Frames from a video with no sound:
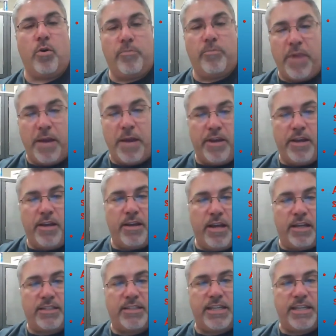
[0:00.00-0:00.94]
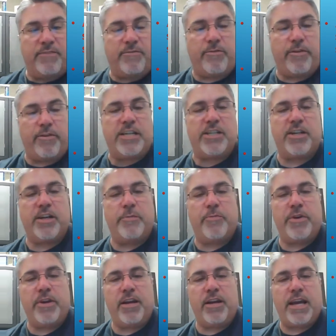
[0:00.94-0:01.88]
maybe extend free
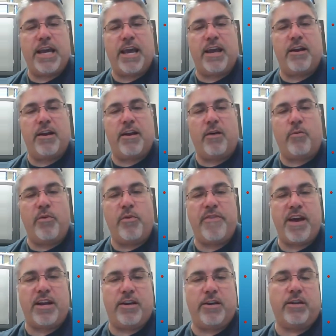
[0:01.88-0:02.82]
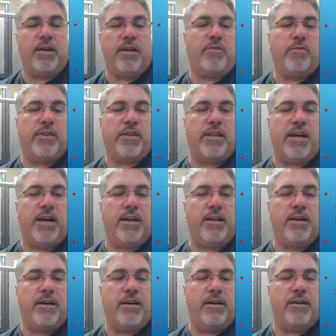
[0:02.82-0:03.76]
shipping? And we've had good luck with that.
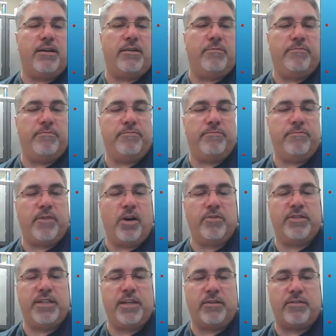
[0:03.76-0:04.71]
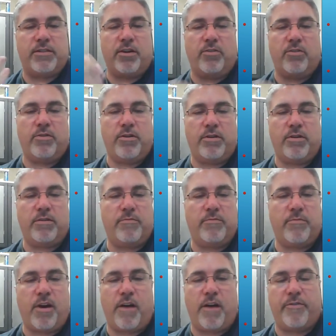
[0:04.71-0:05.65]
Wholesale Solar
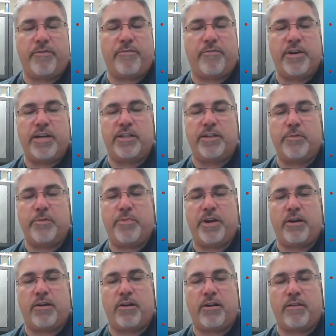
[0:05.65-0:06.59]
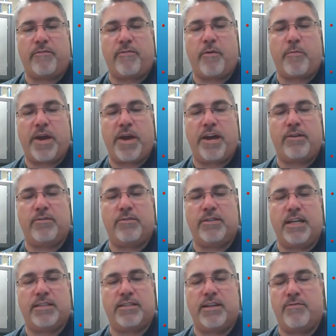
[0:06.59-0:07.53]
offered free shipping on all of our
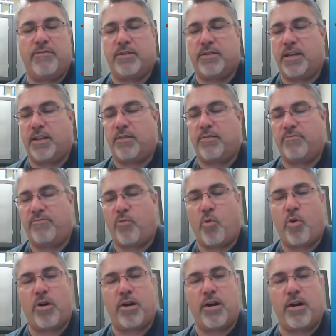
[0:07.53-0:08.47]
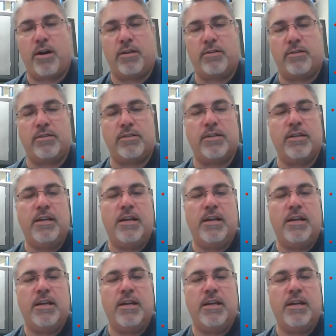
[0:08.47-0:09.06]
panels. That saved us like $400.